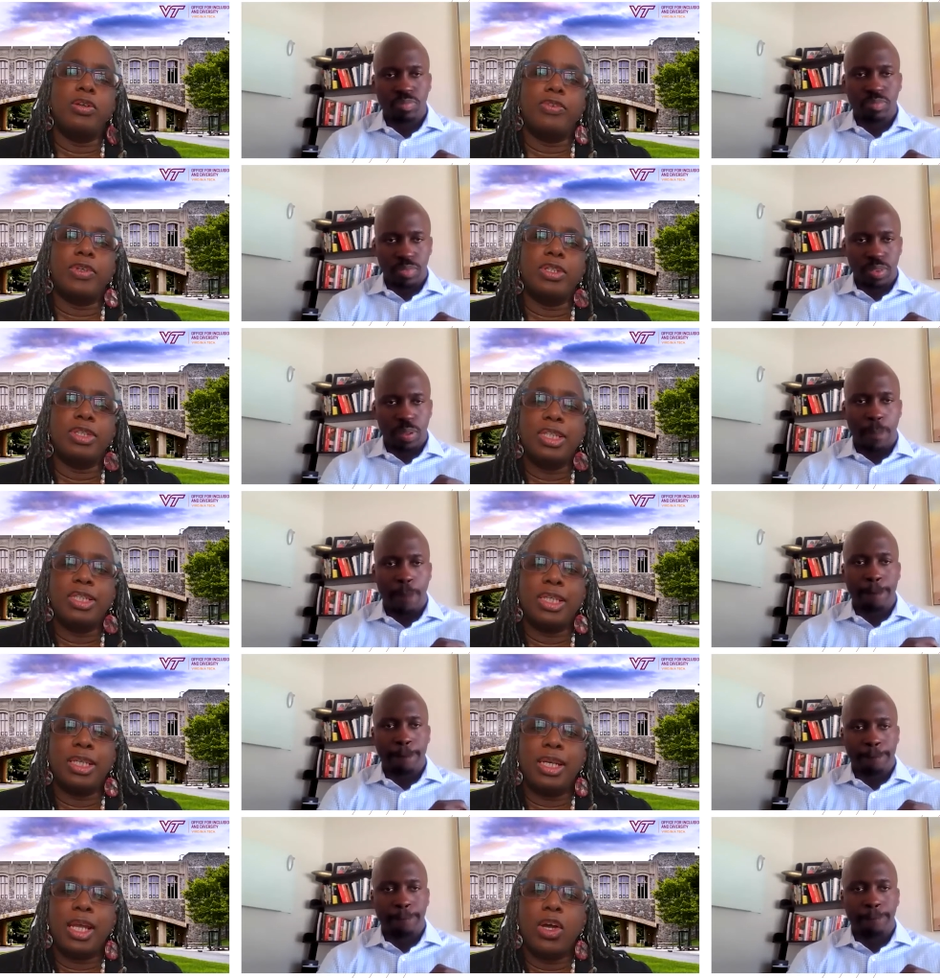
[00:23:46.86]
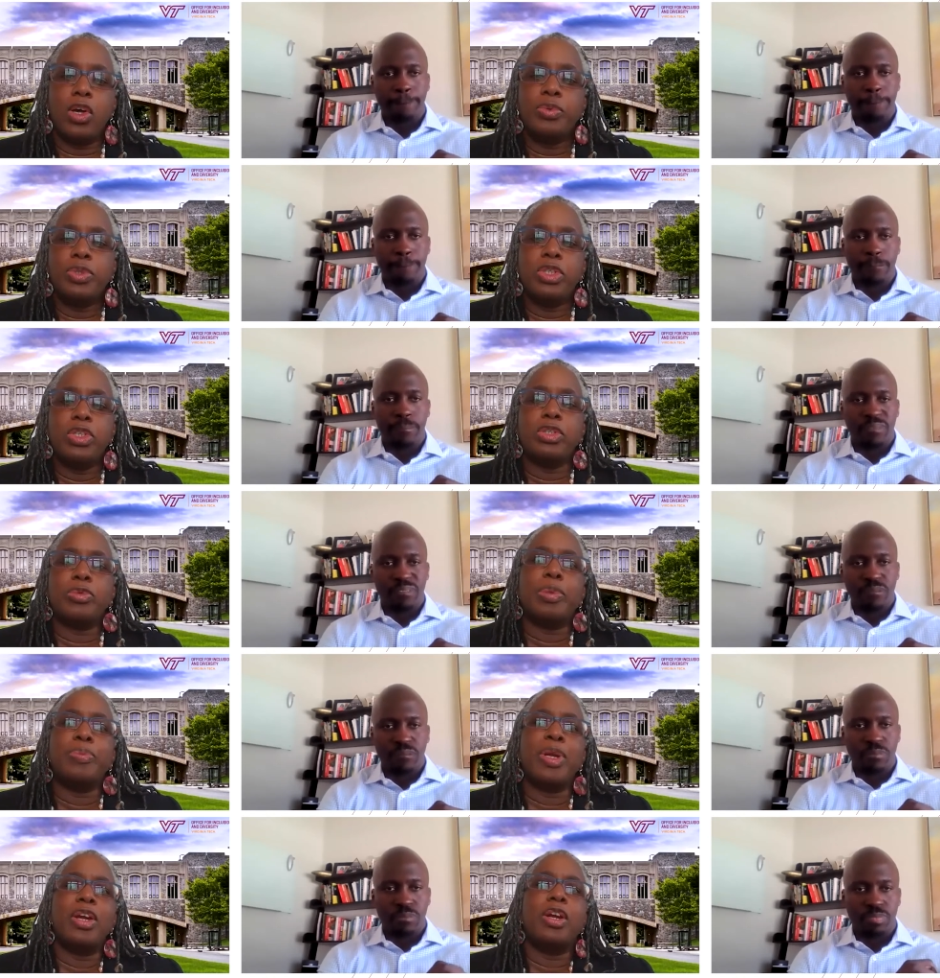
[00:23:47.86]
Speaker 1: universities can help students
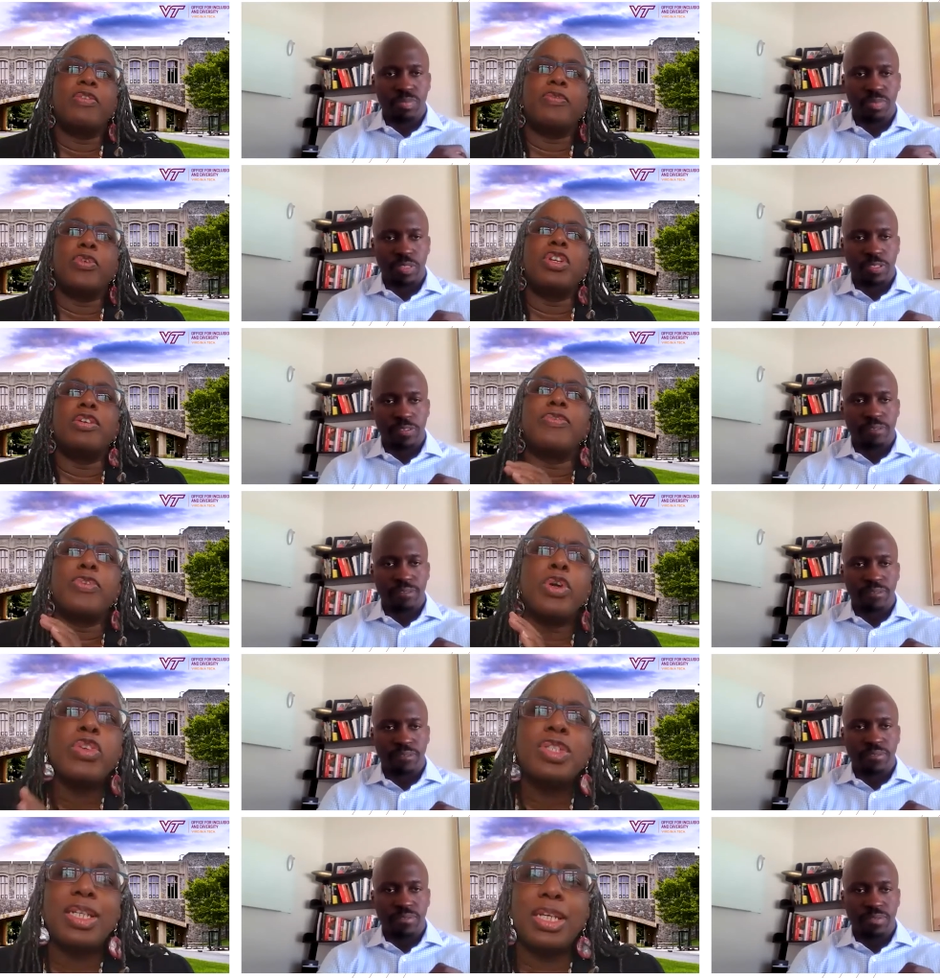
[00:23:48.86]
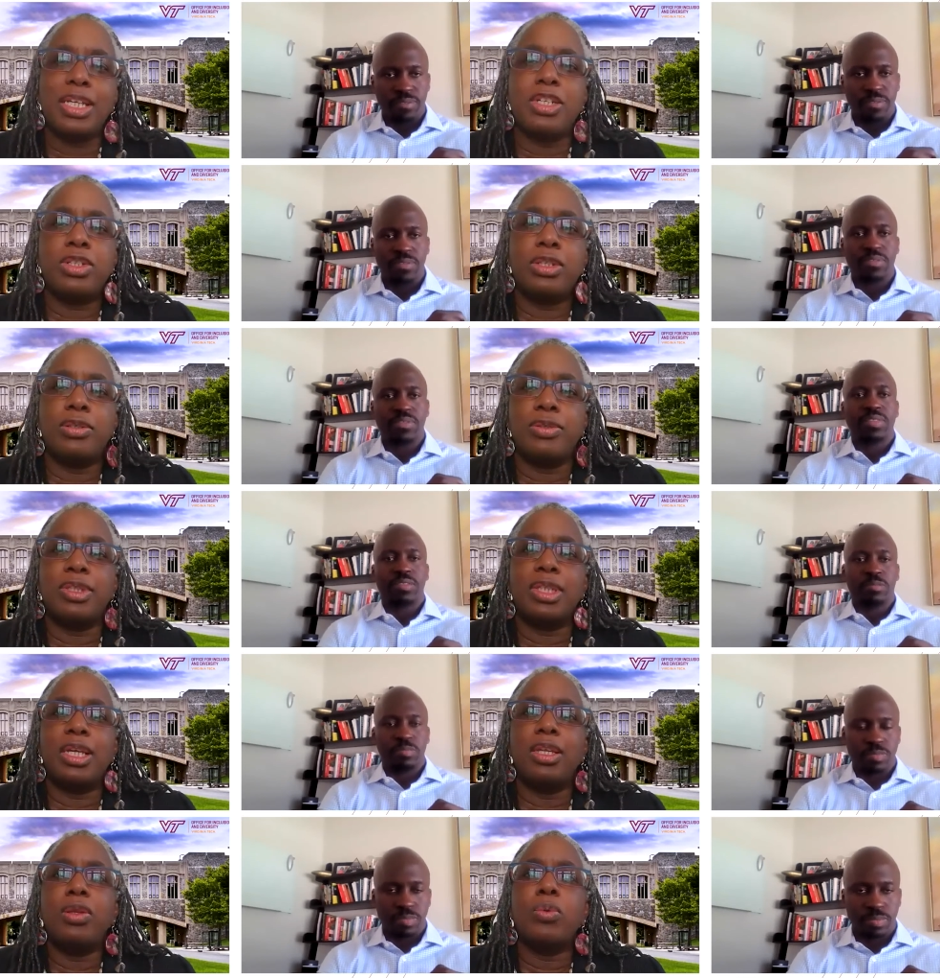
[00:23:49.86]
prepare for diversity issues
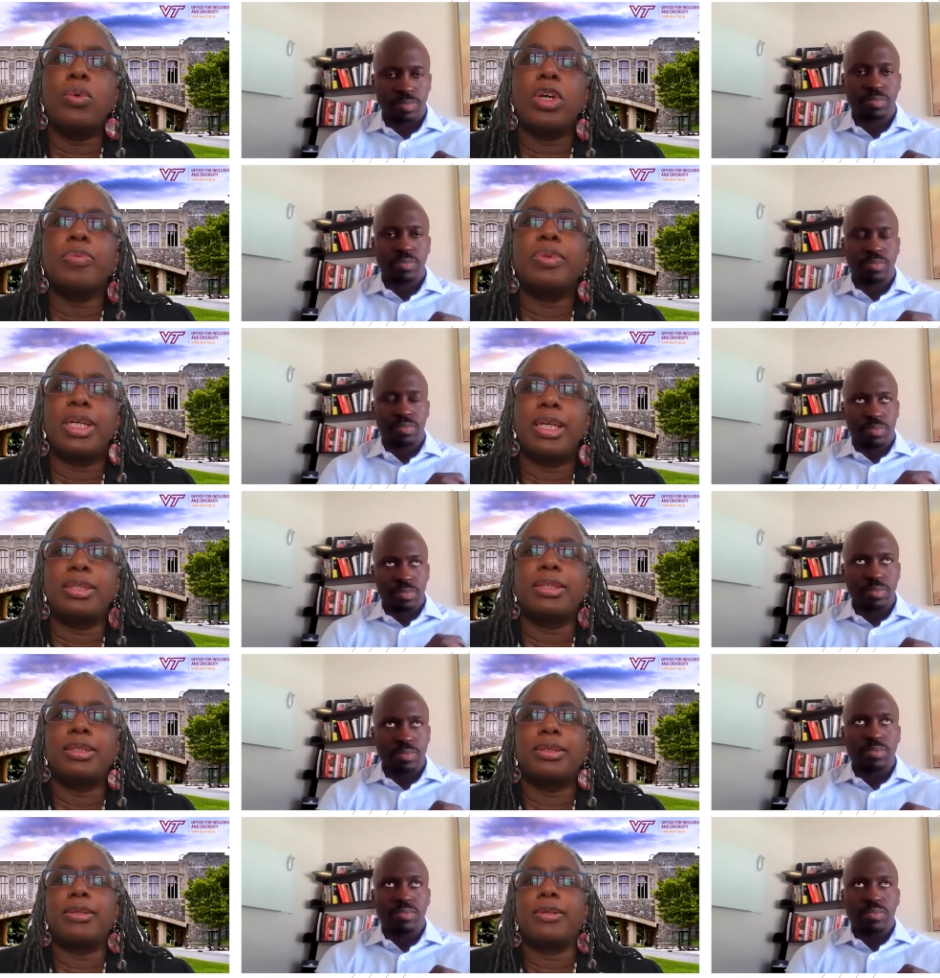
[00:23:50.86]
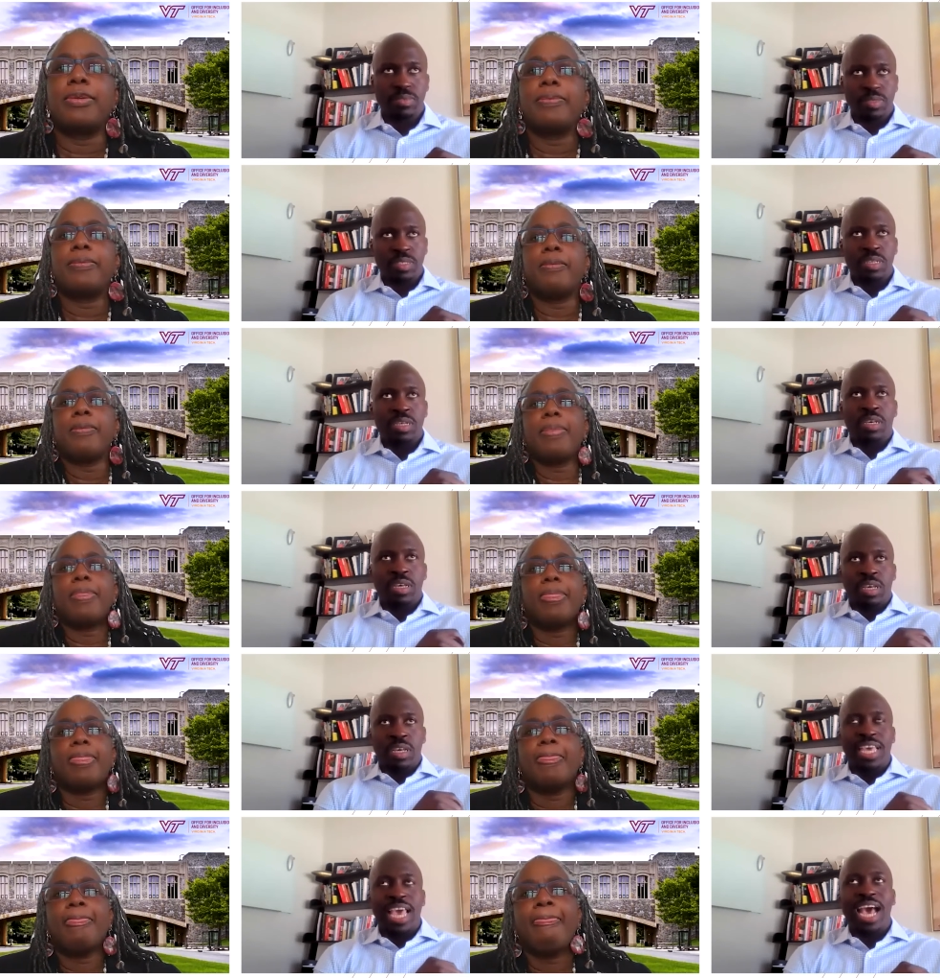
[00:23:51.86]
in the workplace?
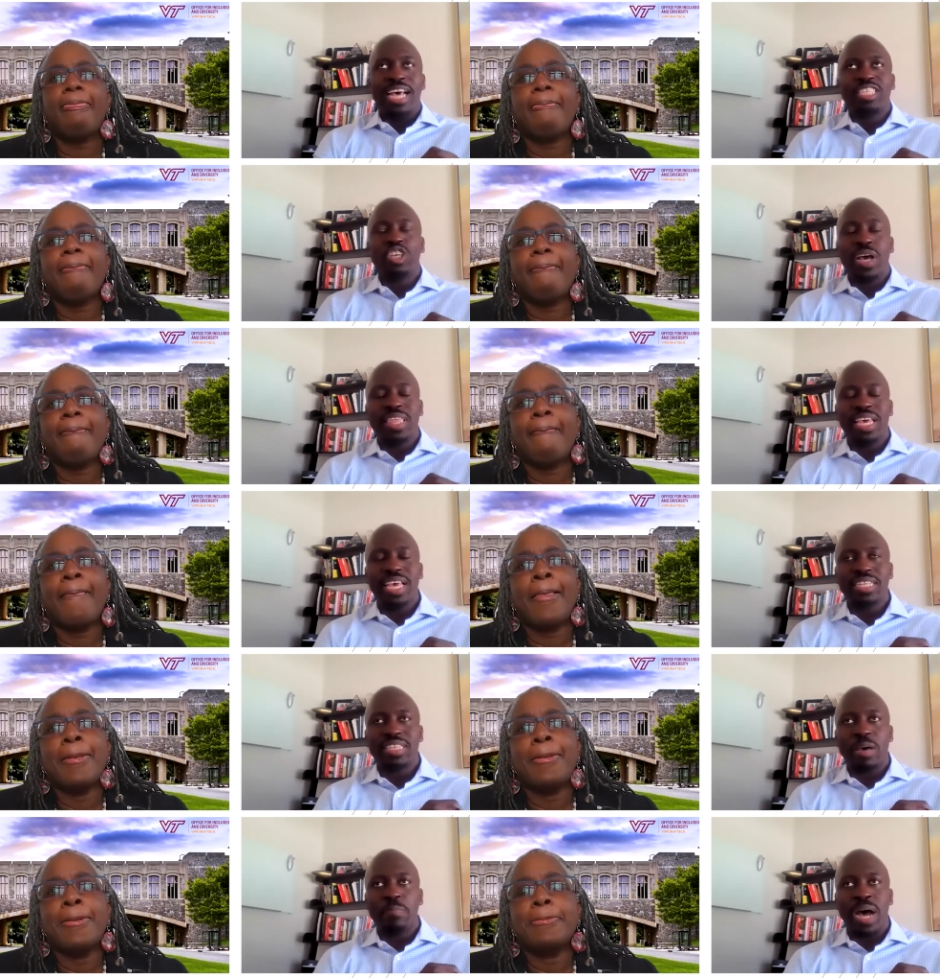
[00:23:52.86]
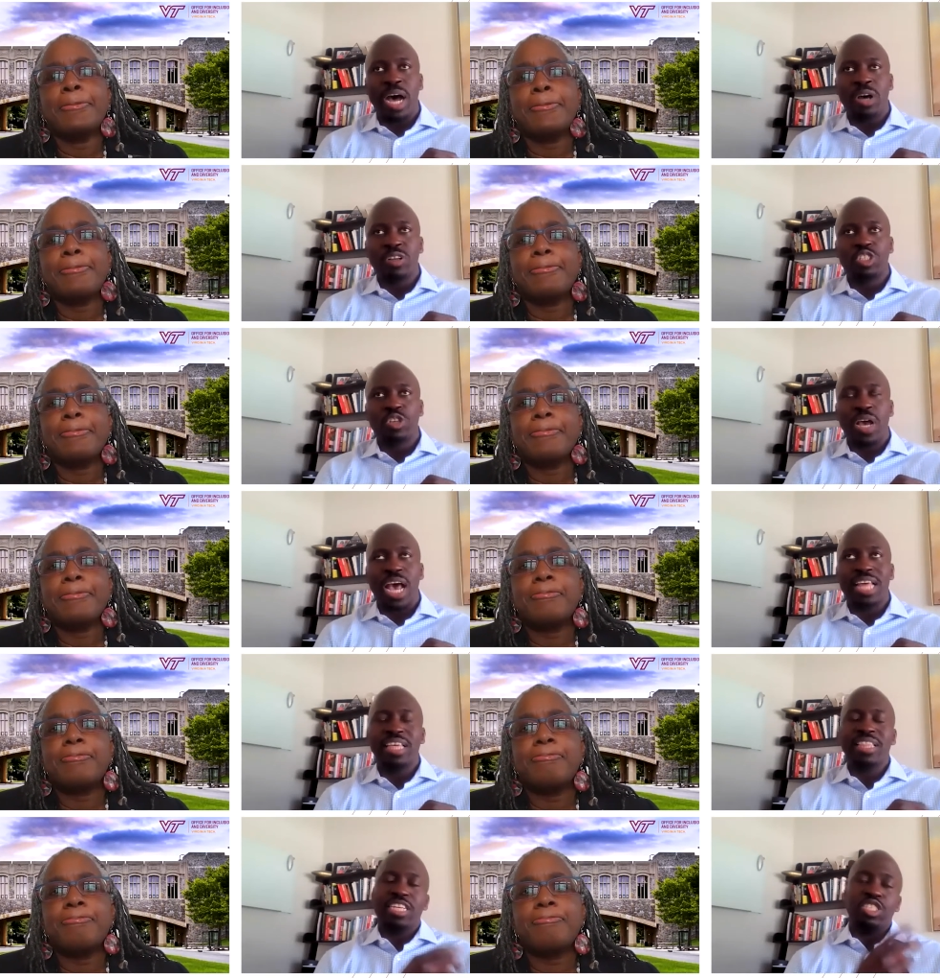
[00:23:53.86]
Speaker 2: Yeah, so I think it's about, so I
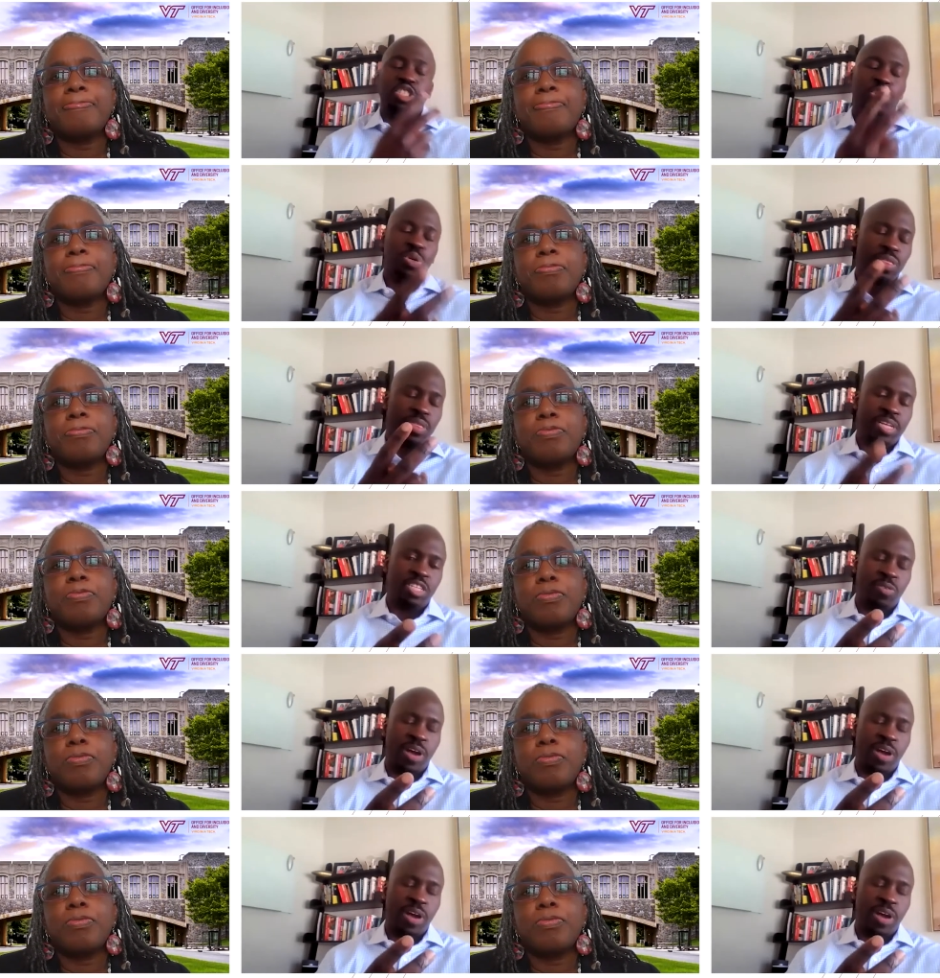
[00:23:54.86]
think that two things,